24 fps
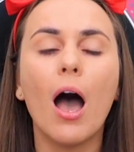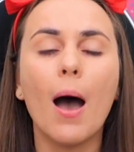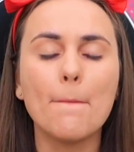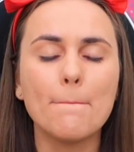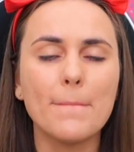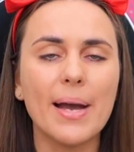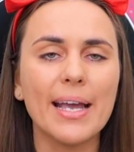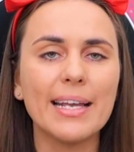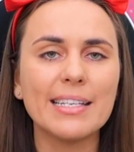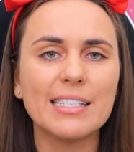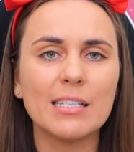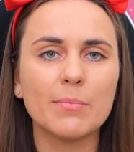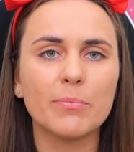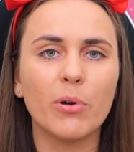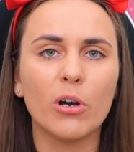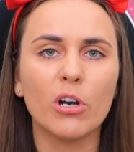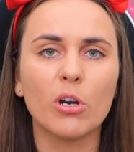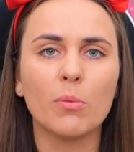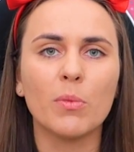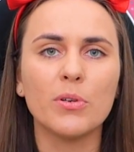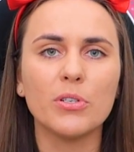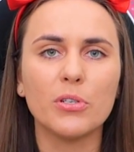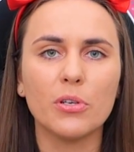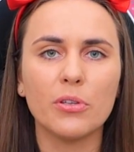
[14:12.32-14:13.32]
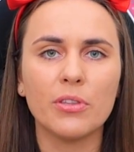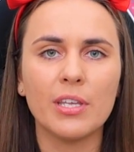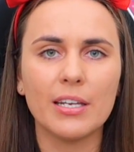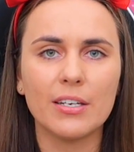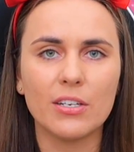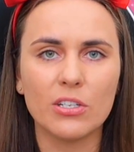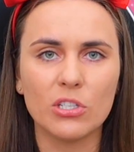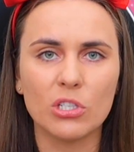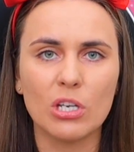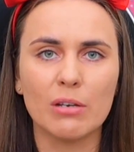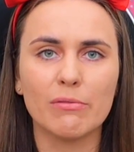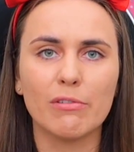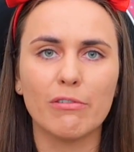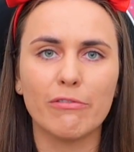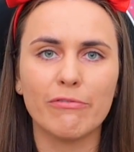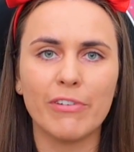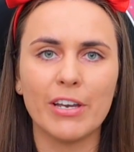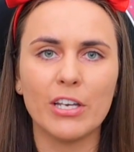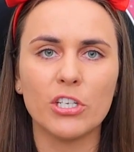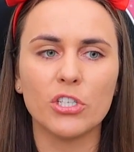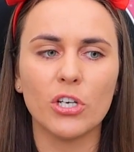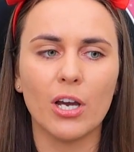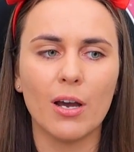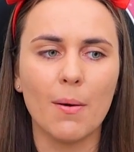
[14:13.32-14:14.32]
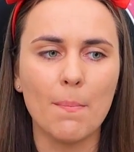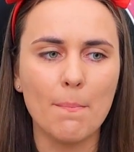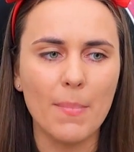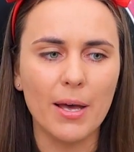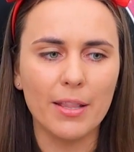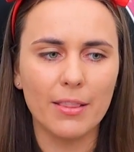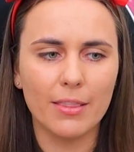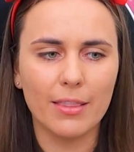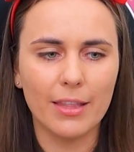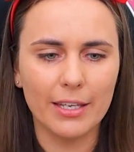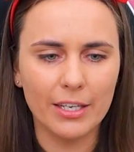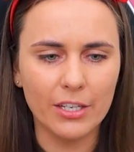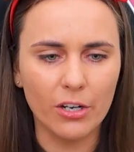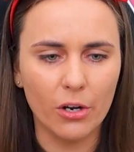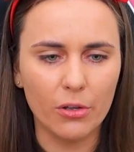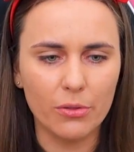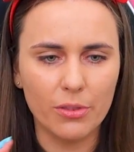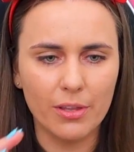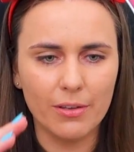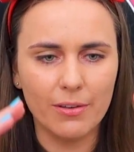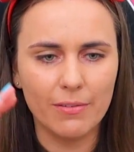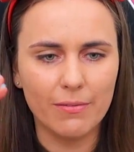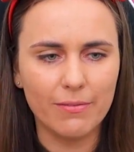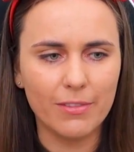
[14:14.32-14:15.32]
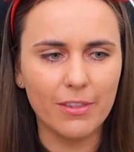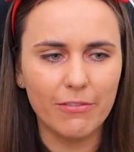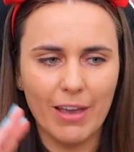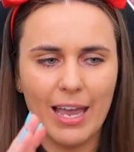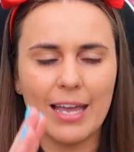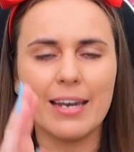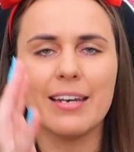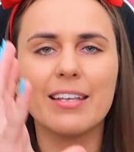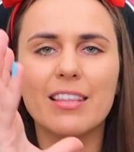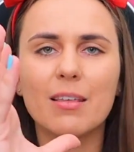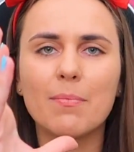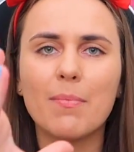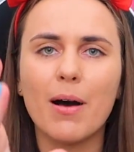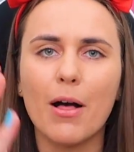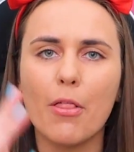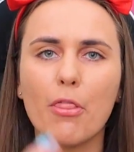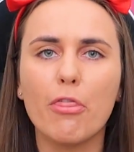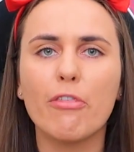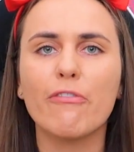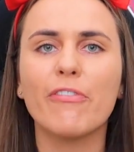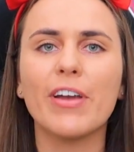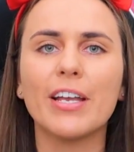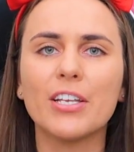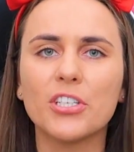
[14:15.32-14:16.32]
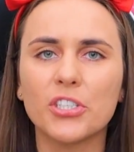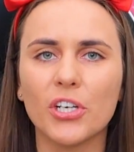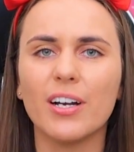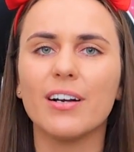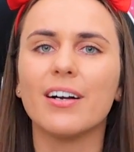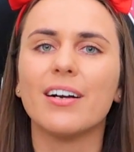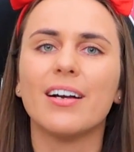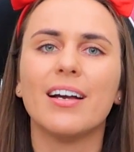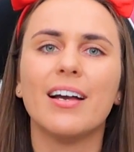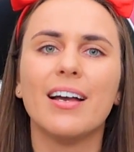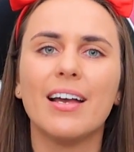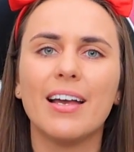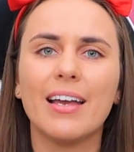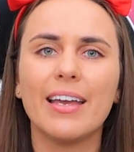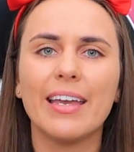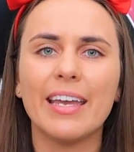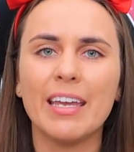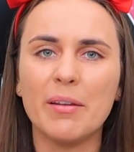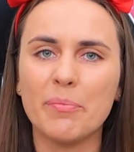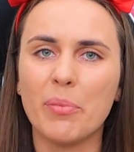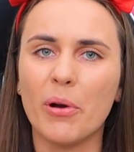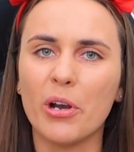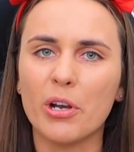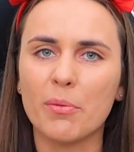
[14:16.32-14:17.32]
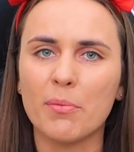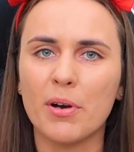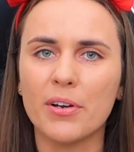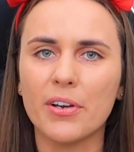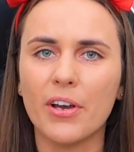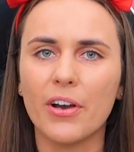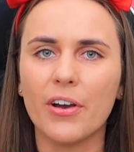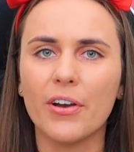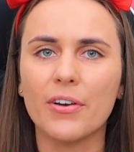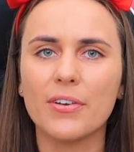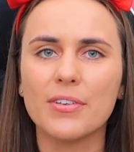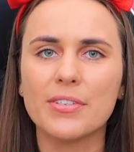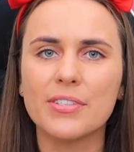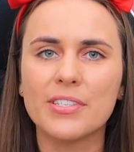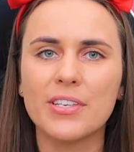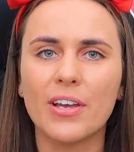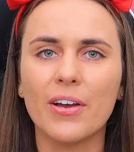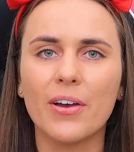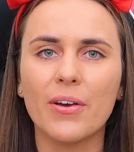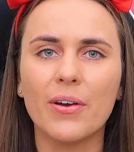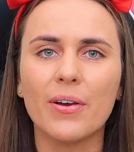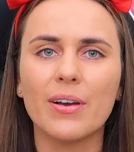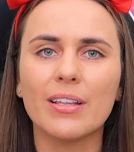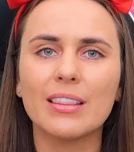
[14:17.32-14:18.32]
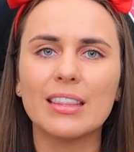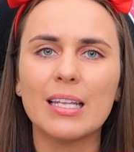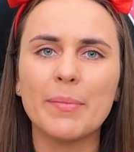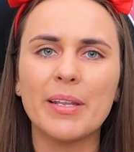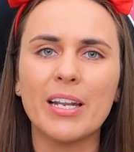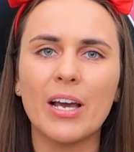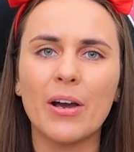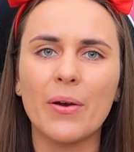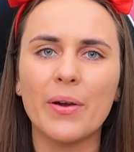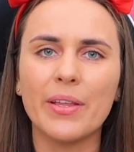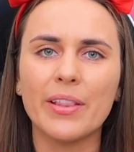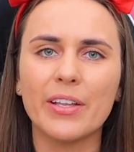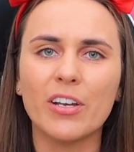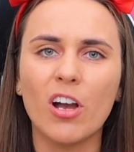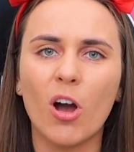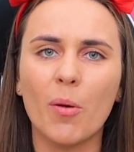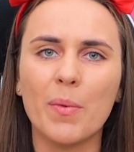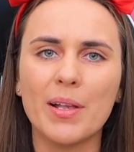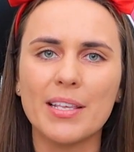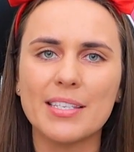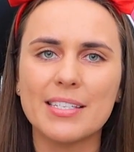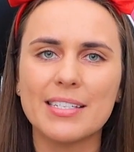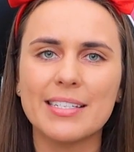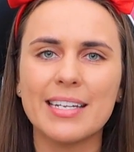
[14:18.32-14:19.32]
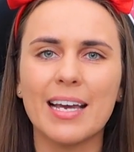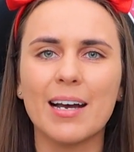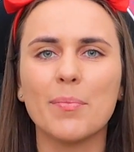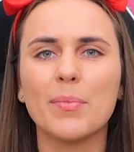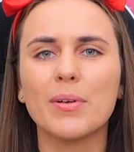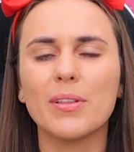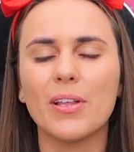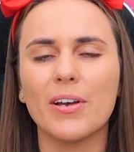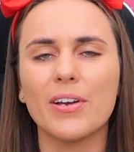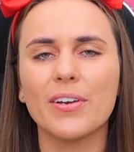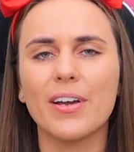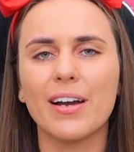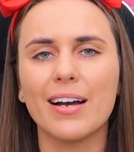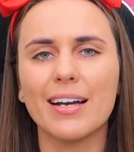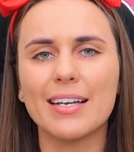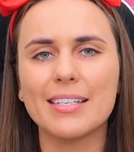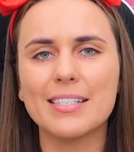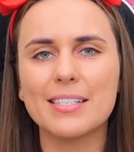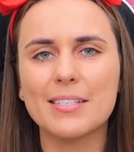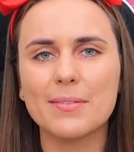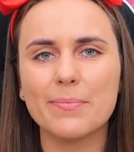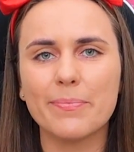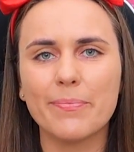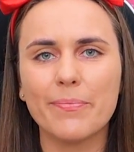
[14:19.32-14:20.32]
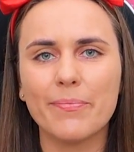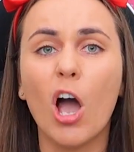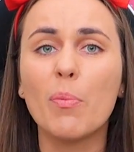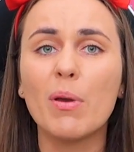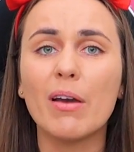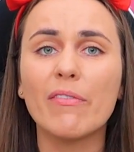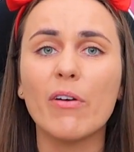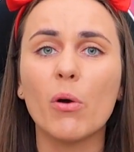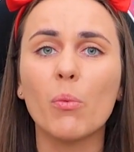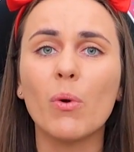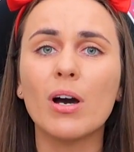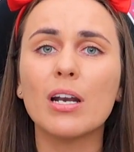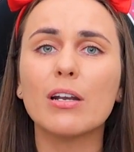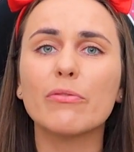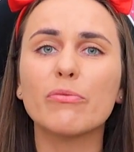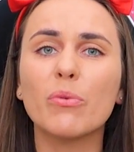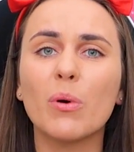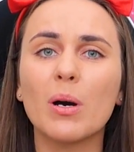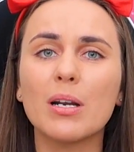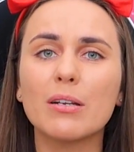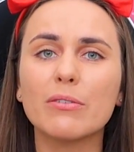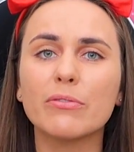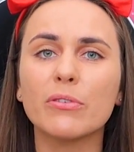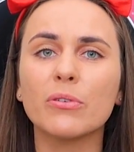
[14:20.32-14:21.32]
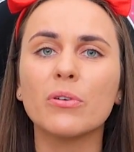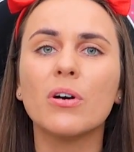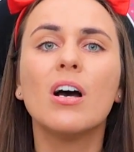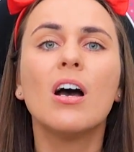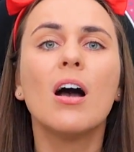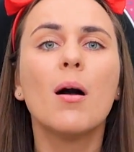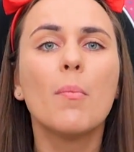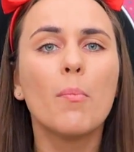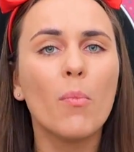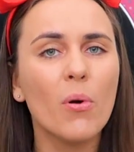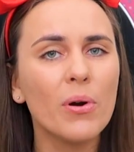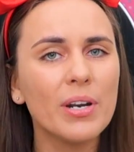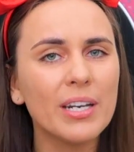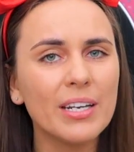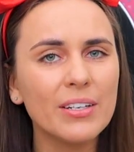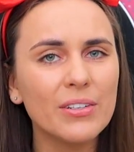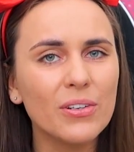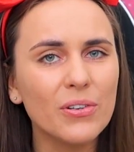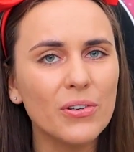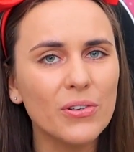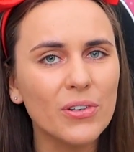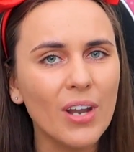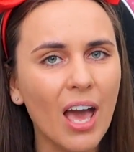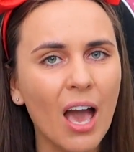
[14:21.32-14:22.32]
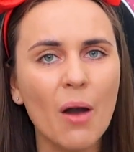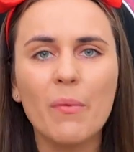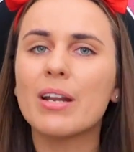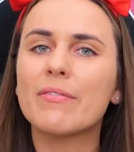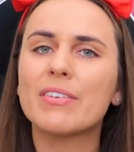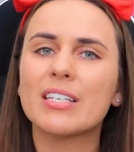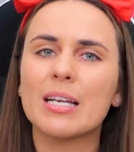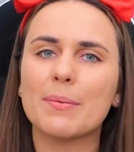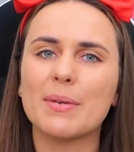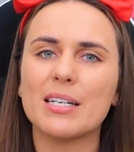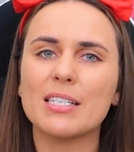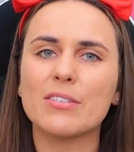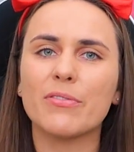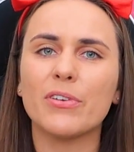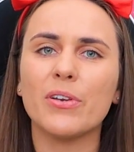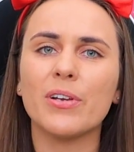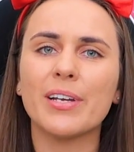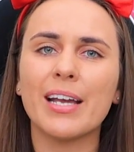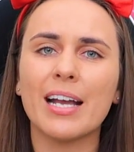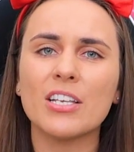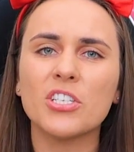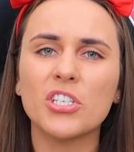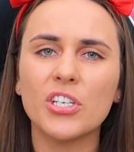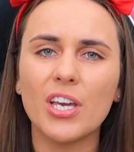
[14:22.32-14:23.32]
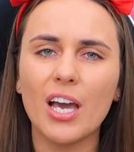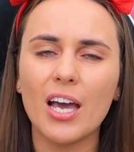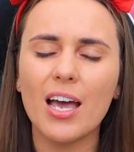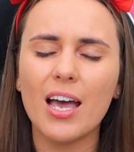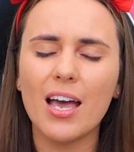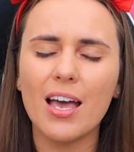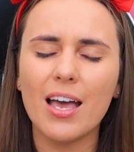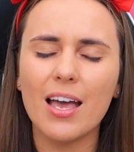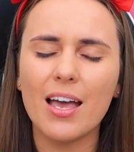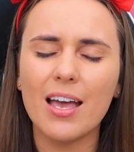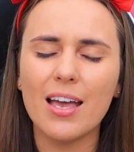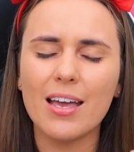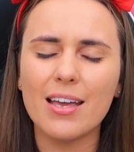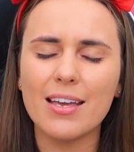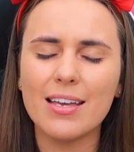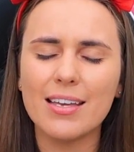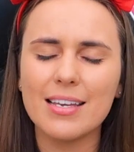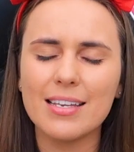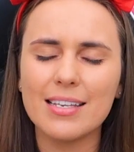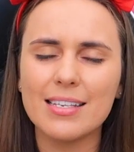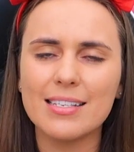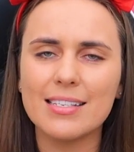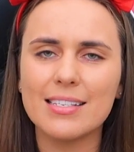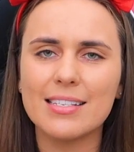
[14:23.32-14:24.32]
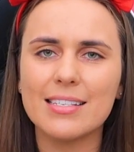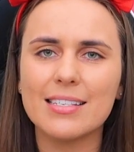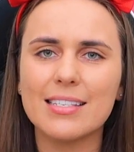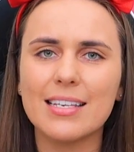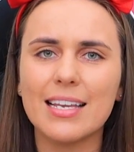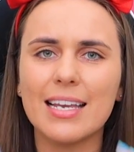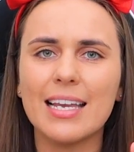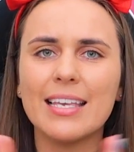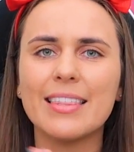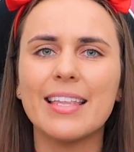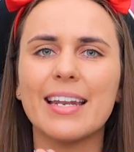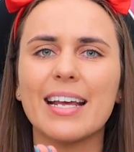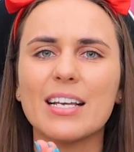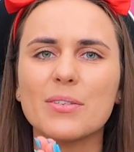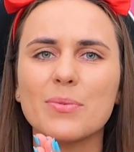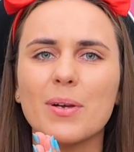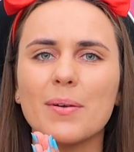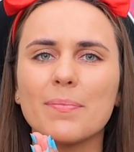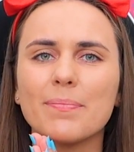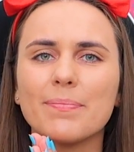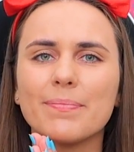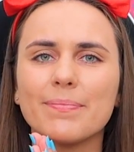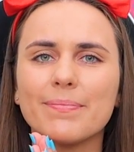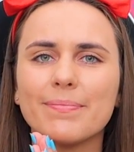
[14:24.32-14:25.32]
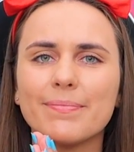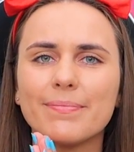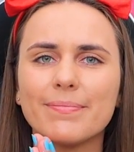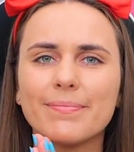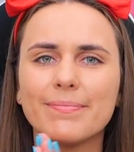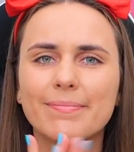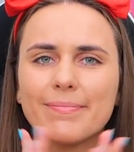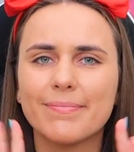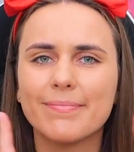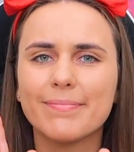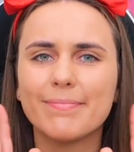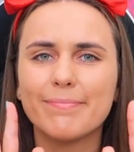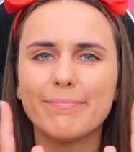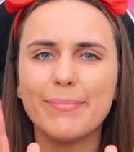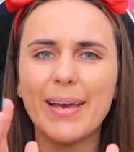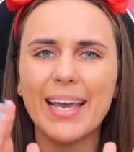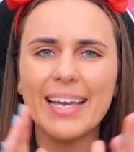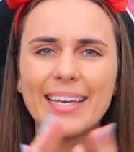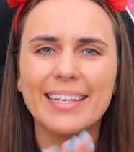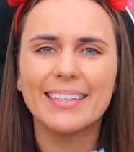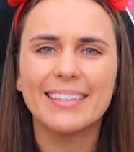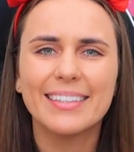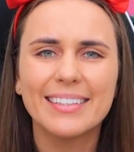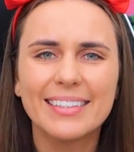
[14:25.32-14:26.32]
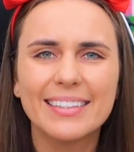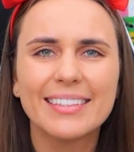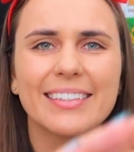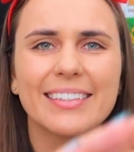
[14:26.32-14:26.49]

amazing Pokemon do you think deserve a feature? A month, like, you know, the end of the month feature in Pokemon Go. So let me know in the comments down below, guys. I hope you have a wonderful, wonderful morning, noon, night, whatever time it is for you. Catch you guys in the next one. Bye.